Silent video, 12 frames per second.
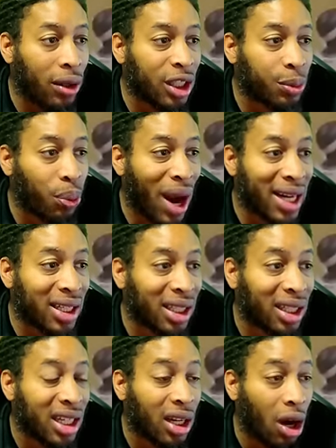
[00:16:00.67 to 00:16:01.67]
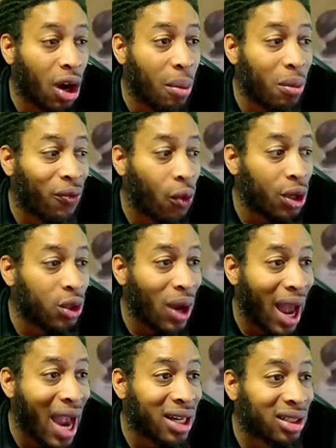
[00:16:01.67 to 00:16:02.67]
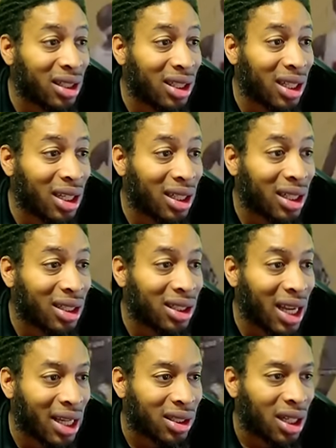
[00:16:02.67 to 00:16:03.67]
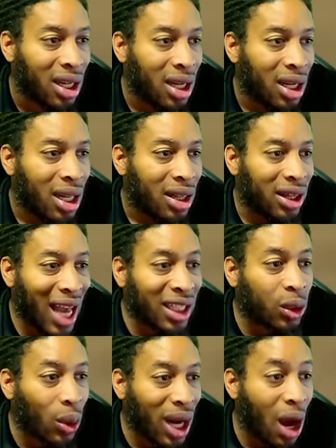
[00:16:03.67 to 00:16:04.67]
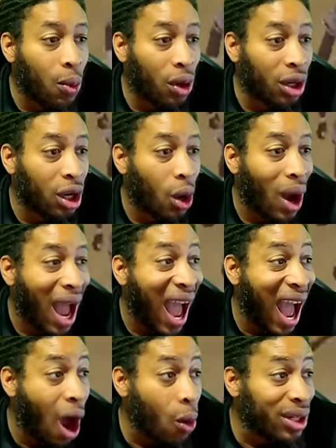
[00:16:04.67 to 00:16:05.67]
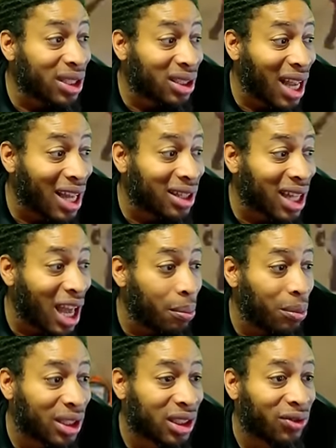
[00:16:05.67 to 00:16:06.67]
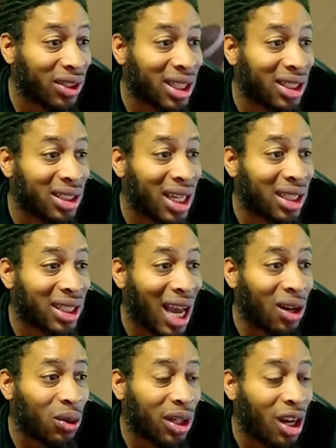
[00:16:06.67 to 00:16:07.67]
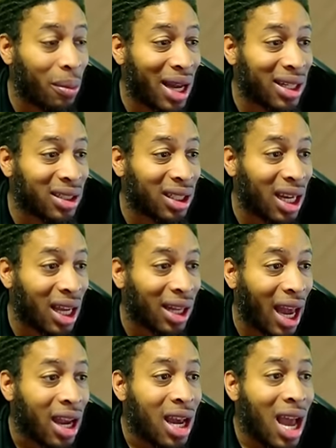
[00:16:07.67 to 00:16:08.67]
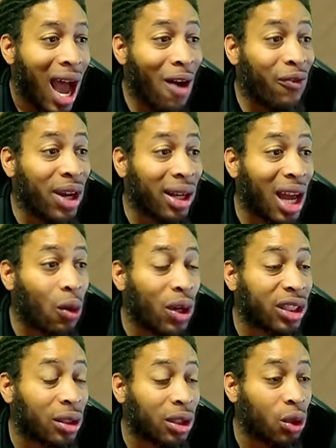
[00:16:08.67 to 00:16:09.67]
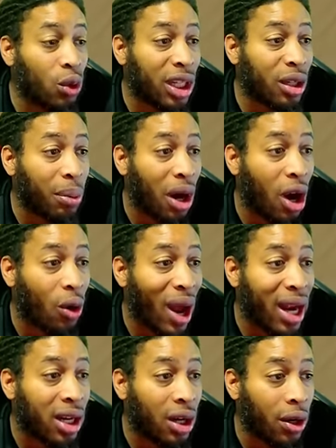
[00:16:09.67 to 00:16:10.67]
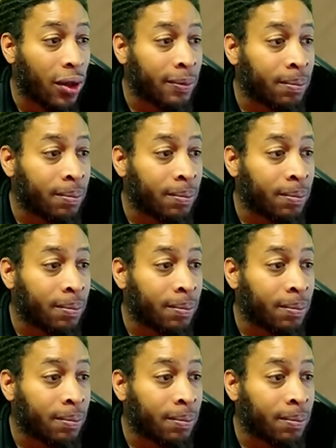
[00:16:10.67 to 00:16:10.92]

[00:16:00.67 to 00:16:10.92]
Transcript: is practically gone before you actually get a contest. That's what I want to know. How is that that much of a contest? I don't care about this end. Like, I feel like once the dude get the ball right here,